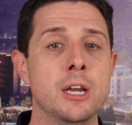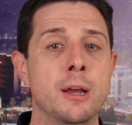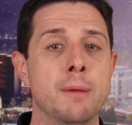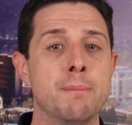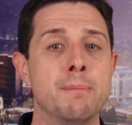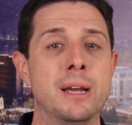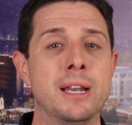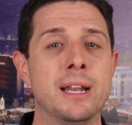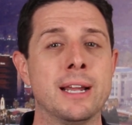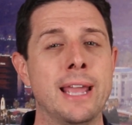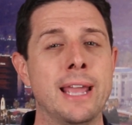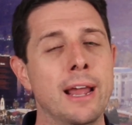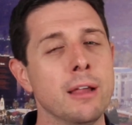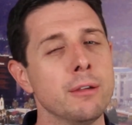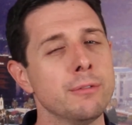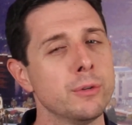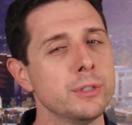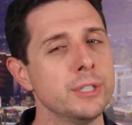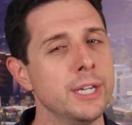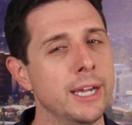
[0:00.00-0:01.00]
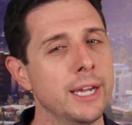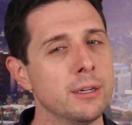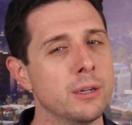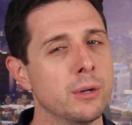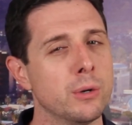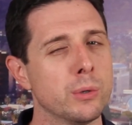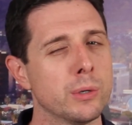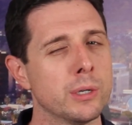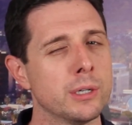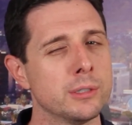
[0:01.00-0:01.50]
But a California
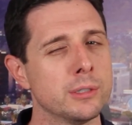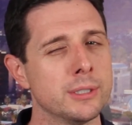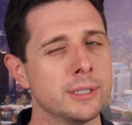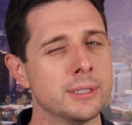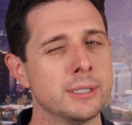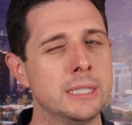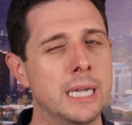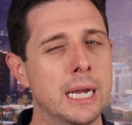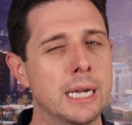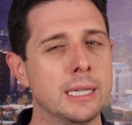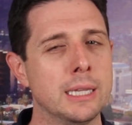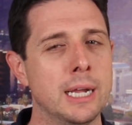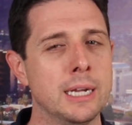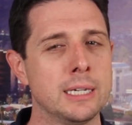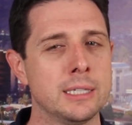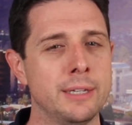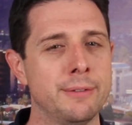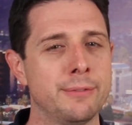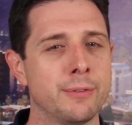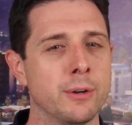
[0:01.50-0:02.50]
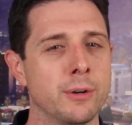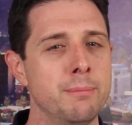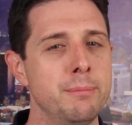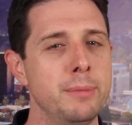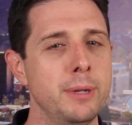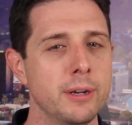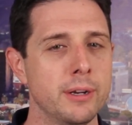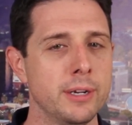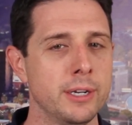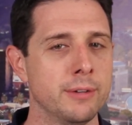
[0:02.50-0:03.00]
headquarters is not likely for a
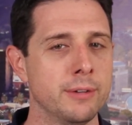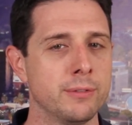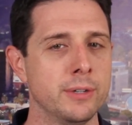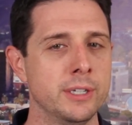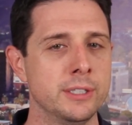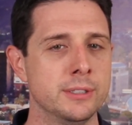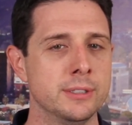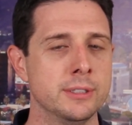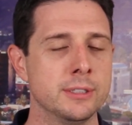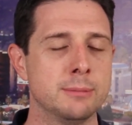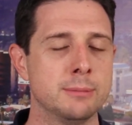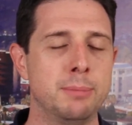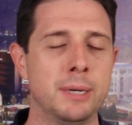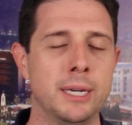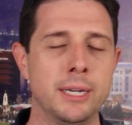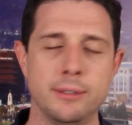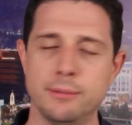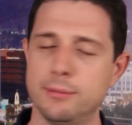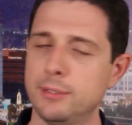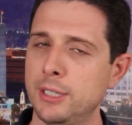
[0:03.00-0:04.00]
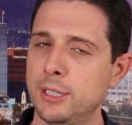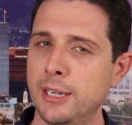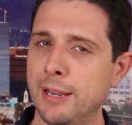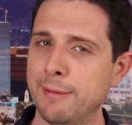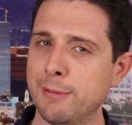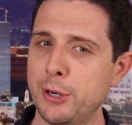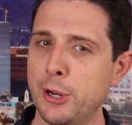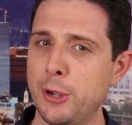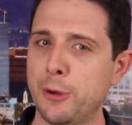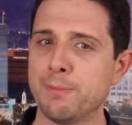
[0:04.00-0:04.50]
myriad of reasons, but you
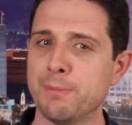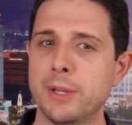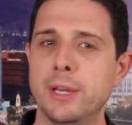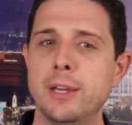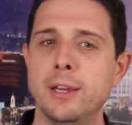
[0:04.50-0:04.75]
never know.